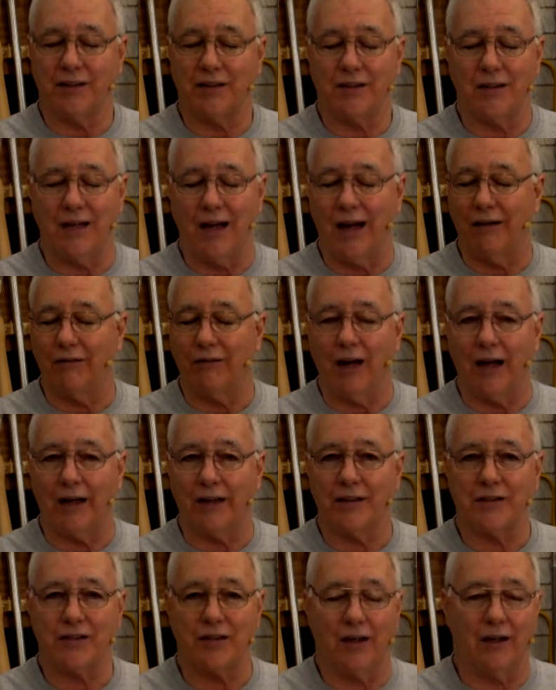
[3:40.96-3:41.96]
not
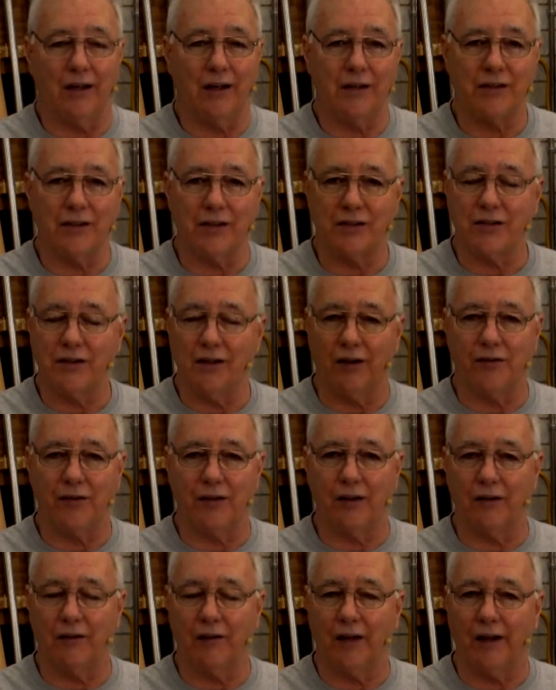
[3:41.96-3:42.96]
rocket science. It's
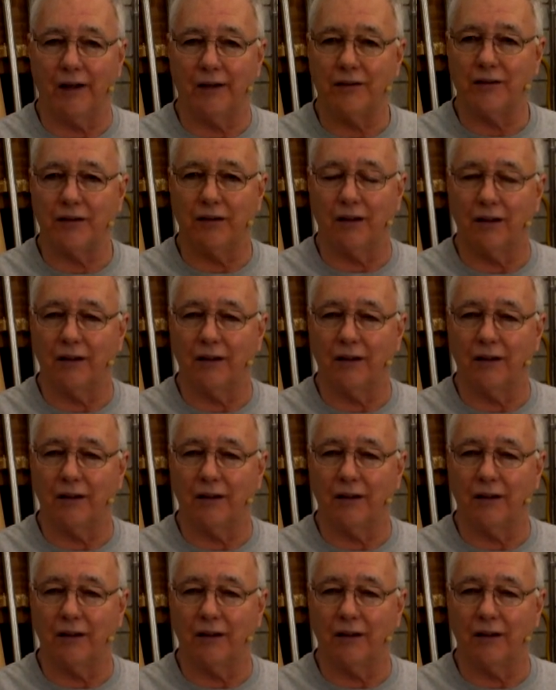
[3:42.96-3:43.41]
nothing that